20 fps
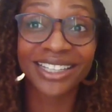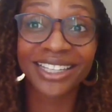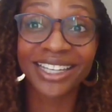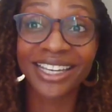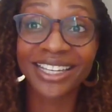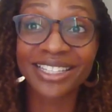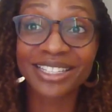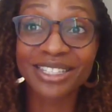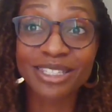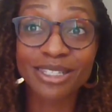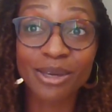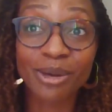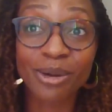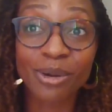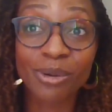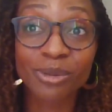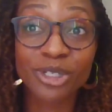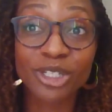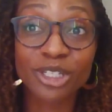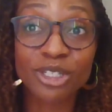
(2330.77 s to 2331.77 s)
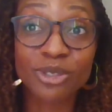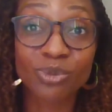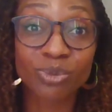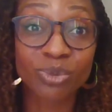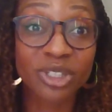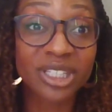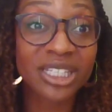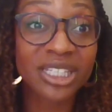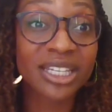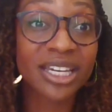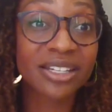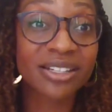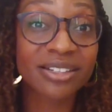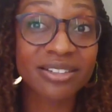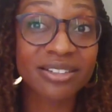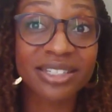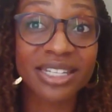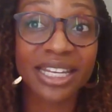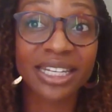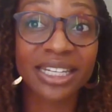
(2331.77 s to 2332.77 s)
And so just really
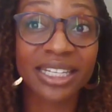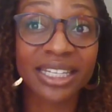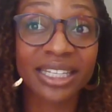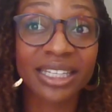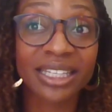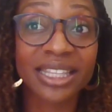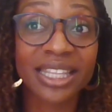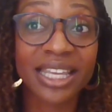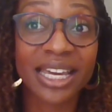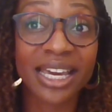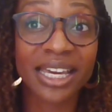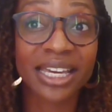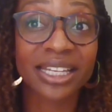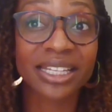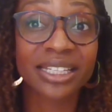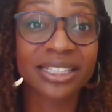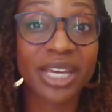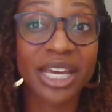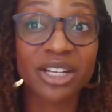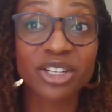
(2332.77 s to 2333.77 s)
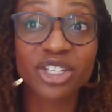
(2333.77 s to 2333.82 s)
understanding that